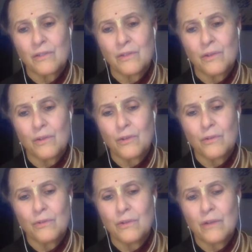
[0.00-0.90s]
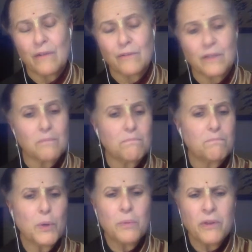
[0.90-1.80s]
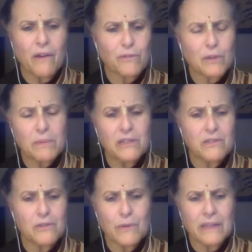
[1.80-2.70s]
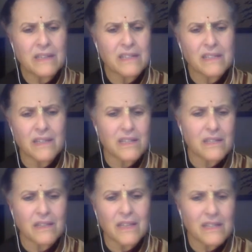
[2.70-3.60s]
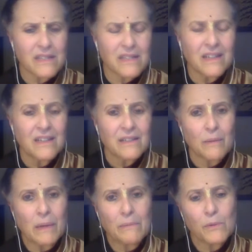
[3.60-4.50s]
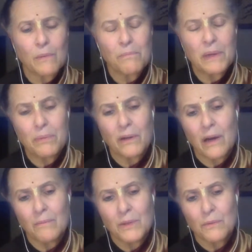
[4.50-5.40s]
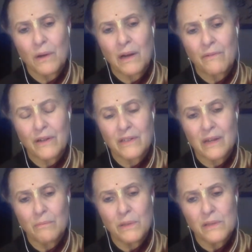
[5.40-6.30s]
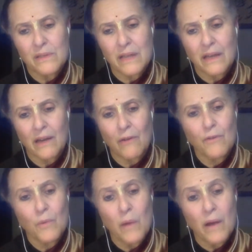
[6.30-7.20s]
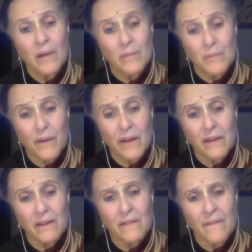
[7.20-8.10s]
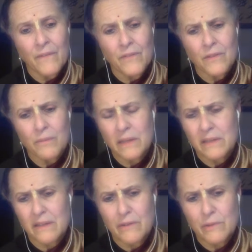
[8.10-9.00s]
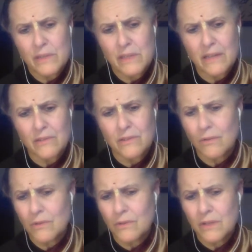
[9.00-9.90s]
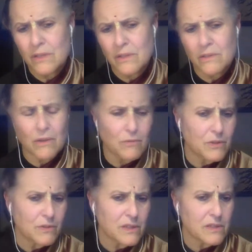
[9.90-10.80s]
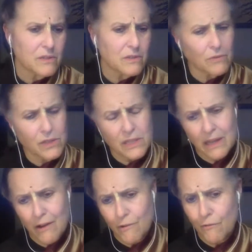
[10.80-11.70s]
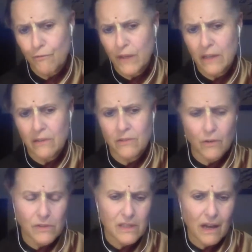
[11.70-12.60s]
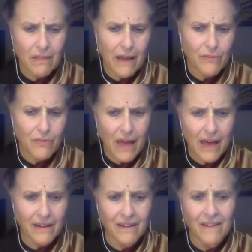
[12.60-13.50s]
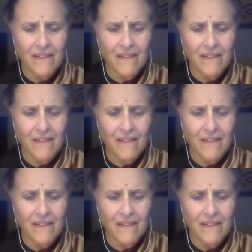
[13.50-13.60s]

you have to, boom, you have to be doing this and this and this. Sometimes when people come to one of our temples, they get overwhelmed, right? Because everyone's saying, don't do this and don't do this and don't stick out your feet and don't sit like that.